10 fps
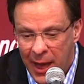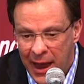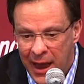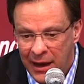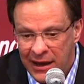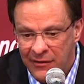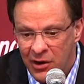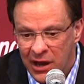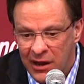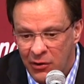And
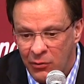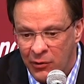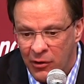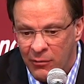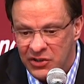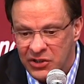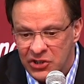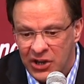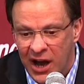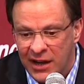even when we were missing
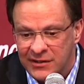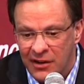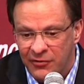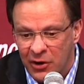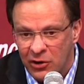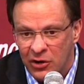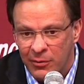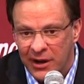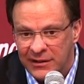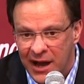shots, I felt good
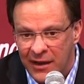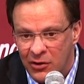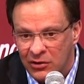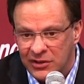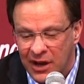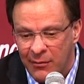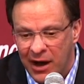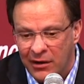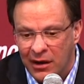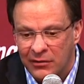about that. The only time
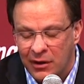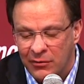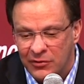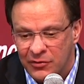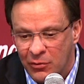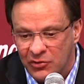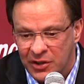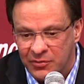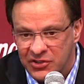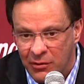I was most
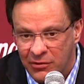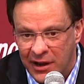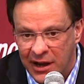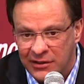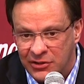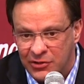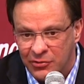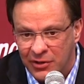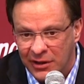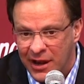upset when they got the
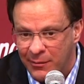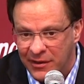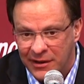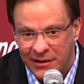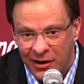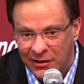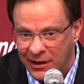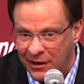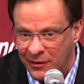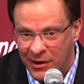layup and the dunk
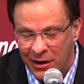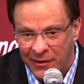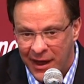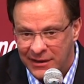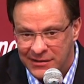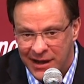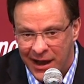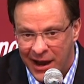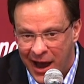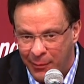down the middle. I mean, that just
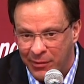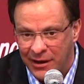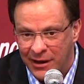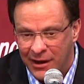can't happen.